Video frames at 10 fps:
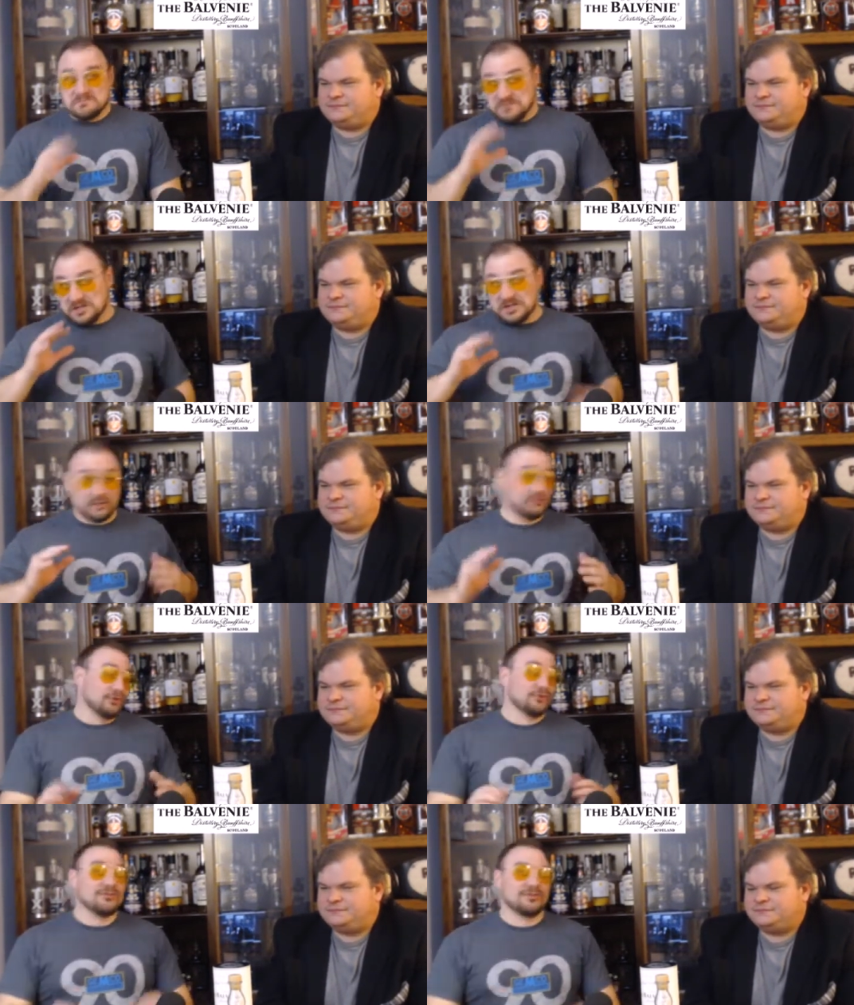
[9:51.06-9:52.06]
Speaker 1: in an
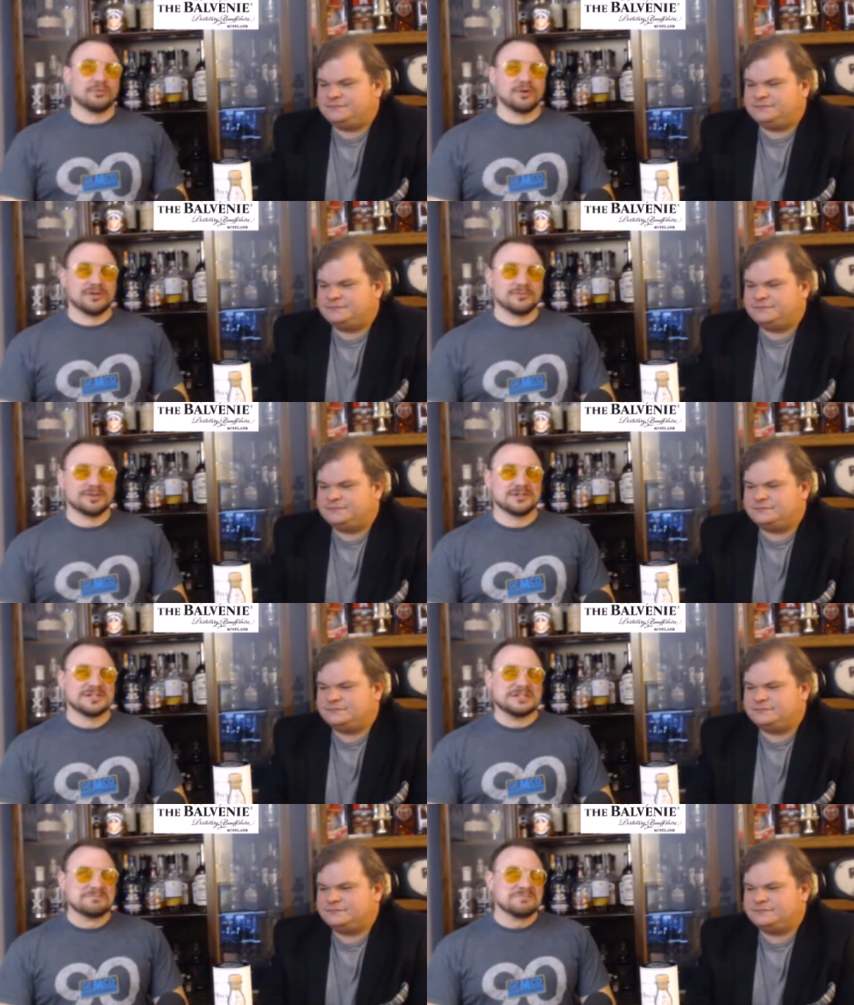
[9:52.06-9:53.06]
intrusive way, but it
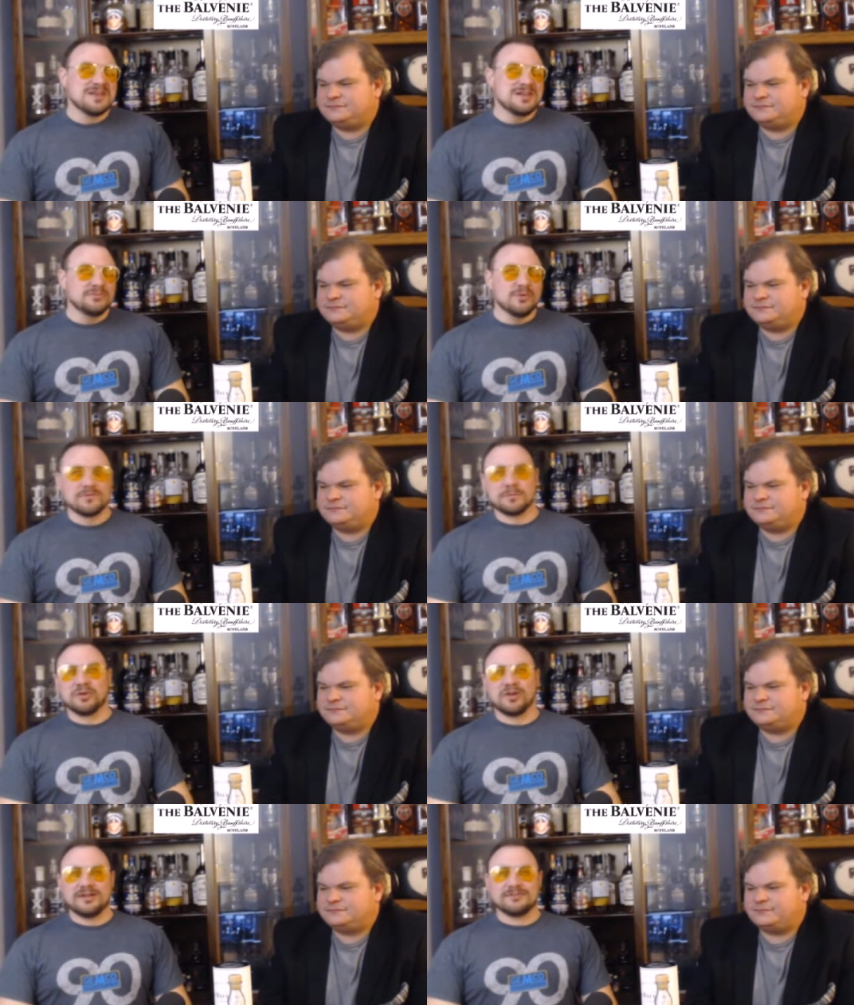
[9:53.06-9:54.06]
more of a
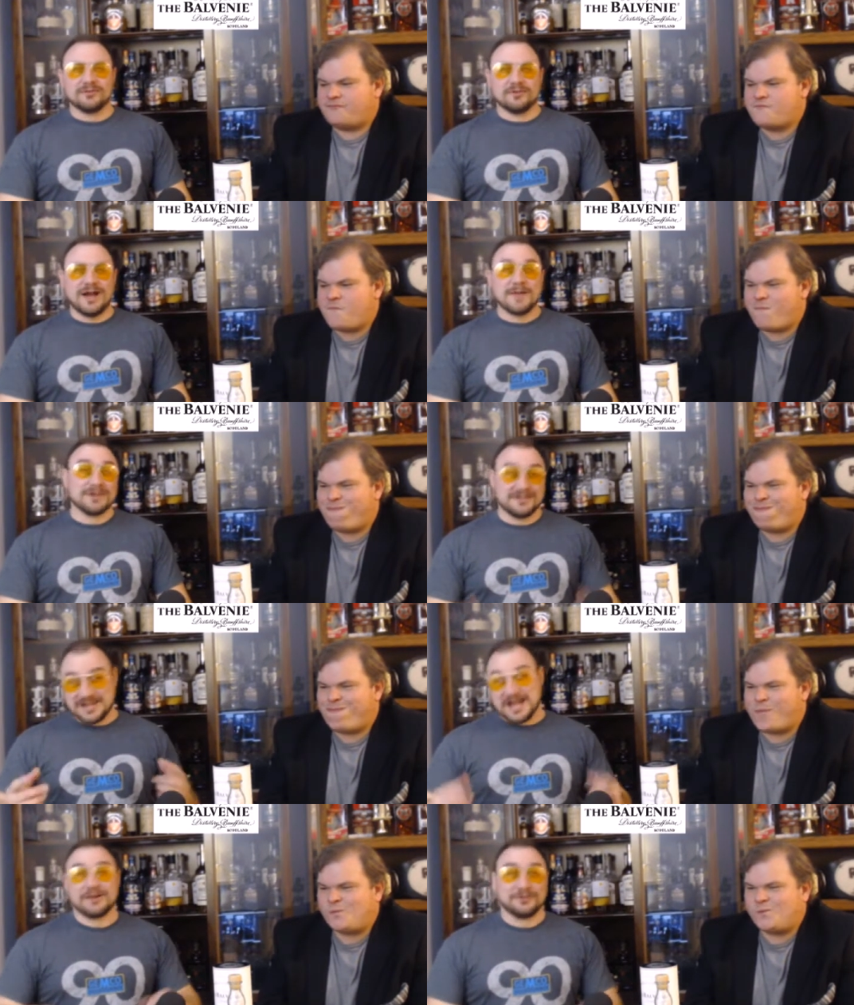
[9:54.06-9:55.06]
playful. I'm going to
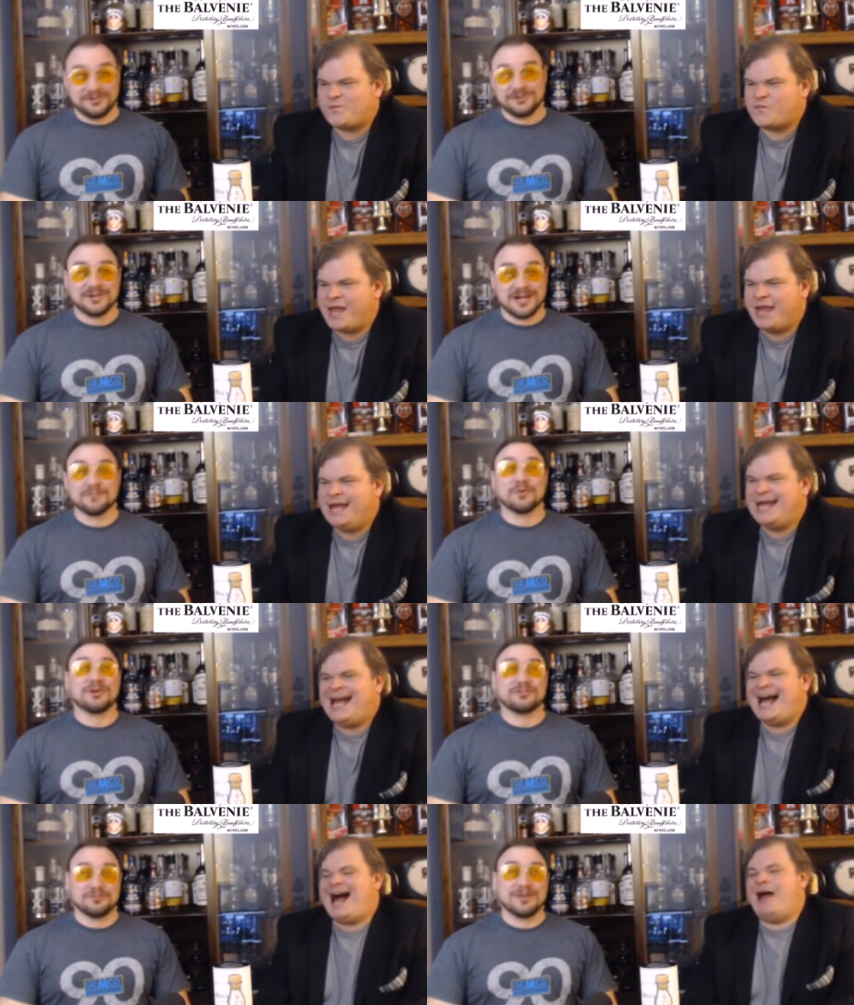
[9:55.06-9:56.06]
tackle you, and I'm going
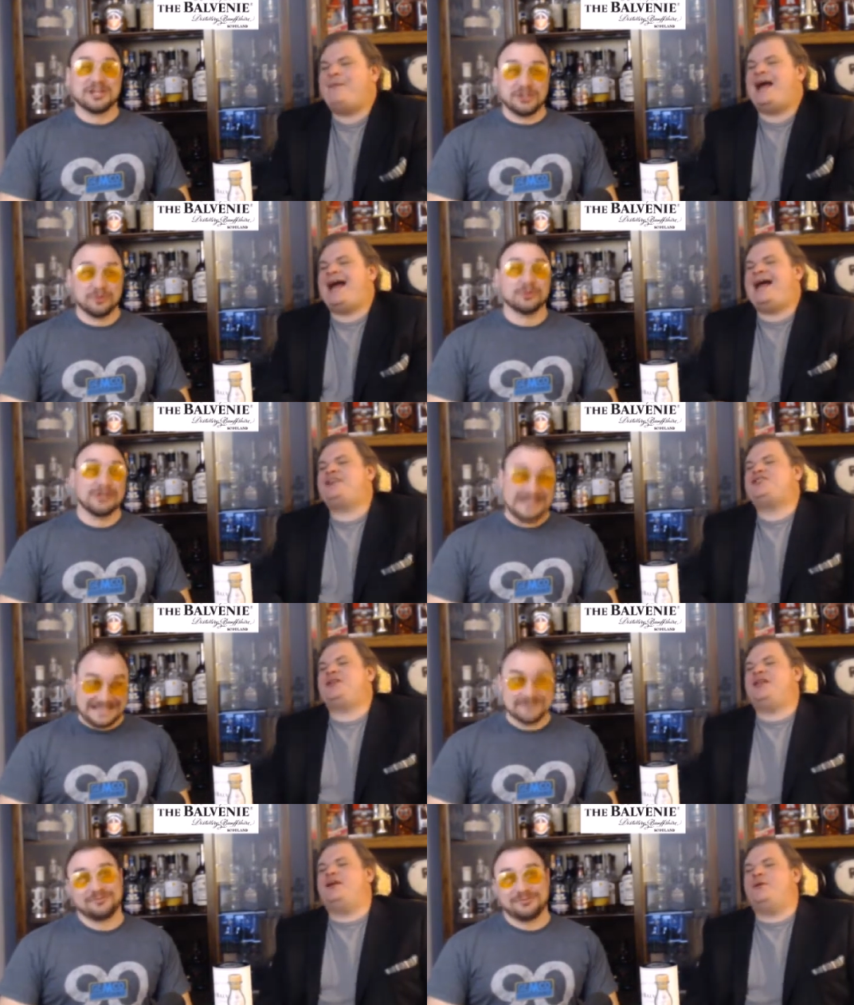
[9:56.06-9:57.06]
to make I'm you
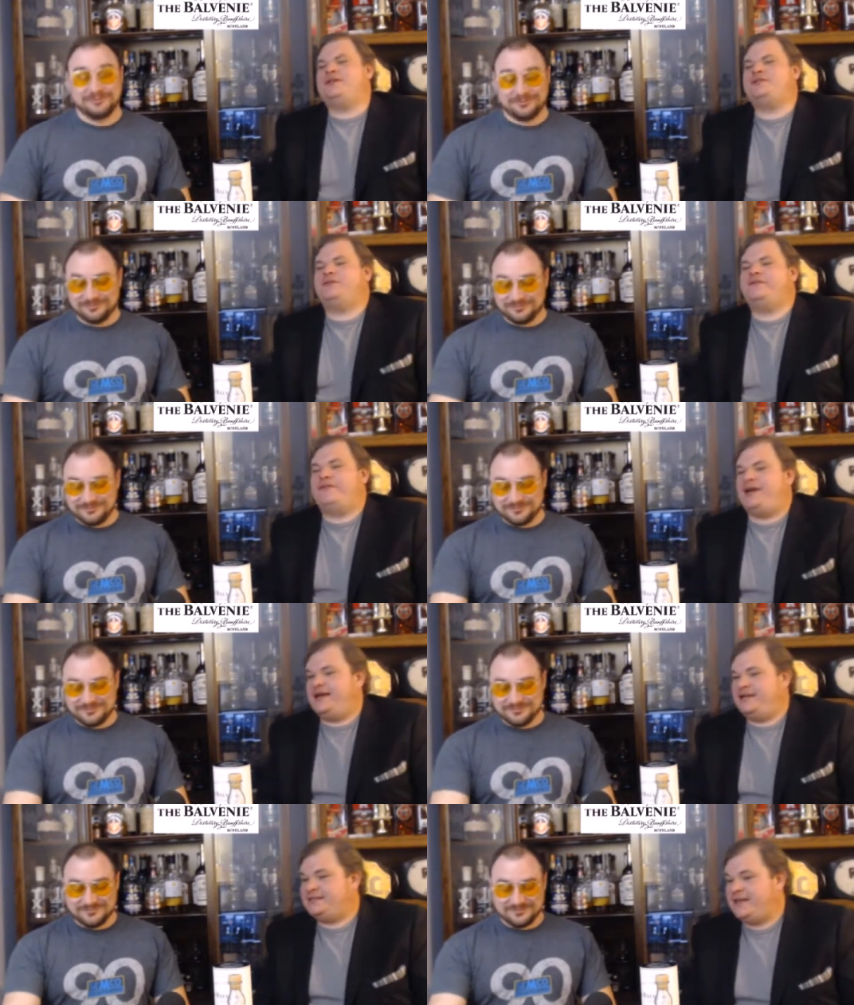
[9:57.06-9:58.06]
actually
Speaker 2: going to
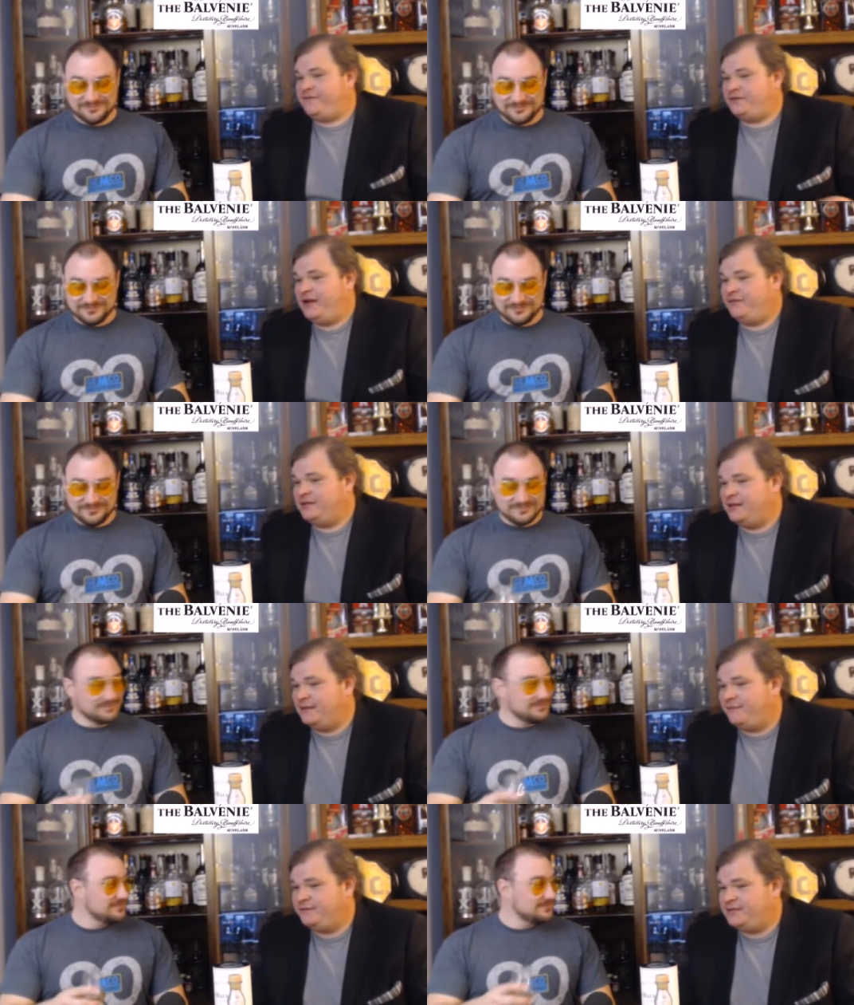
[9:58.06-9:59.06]
revise after having done the
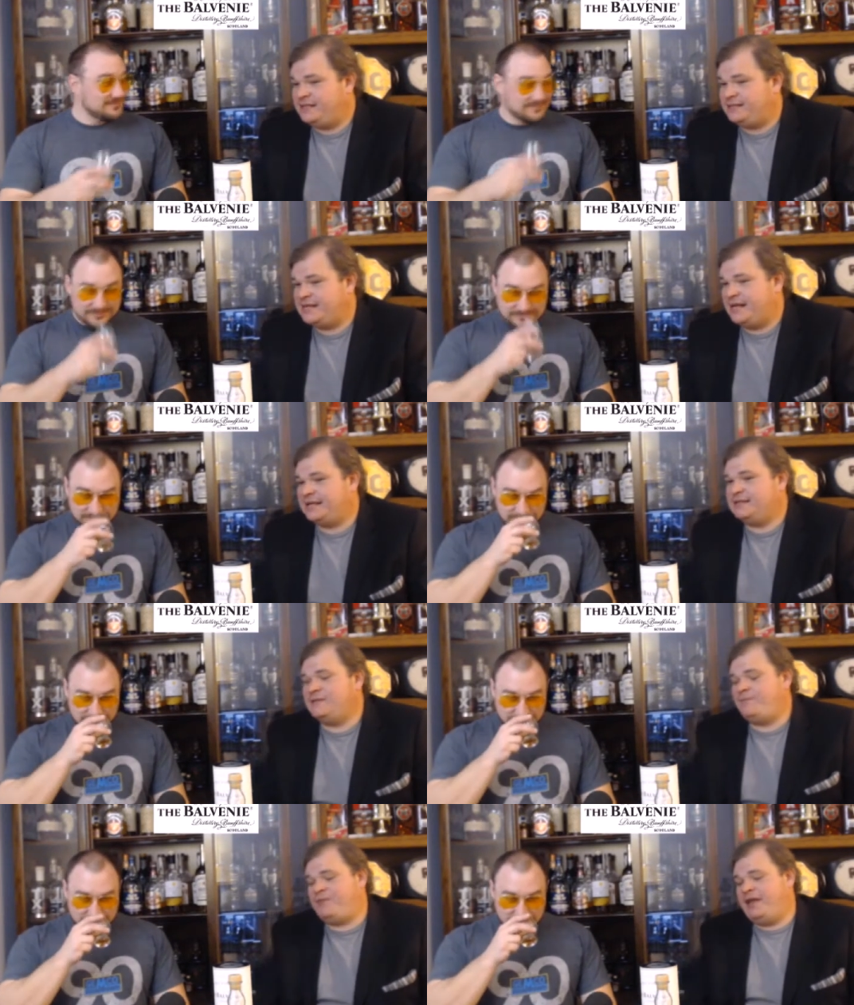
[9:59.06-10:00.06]
15 second,
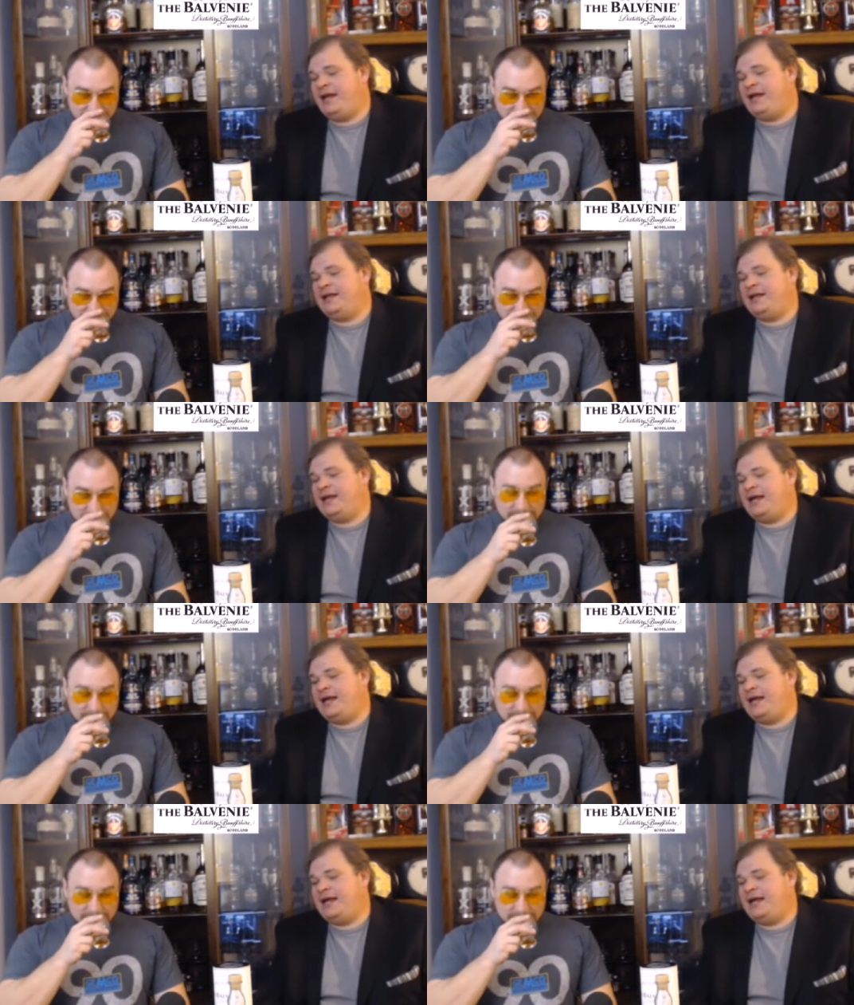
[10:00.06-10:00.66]
and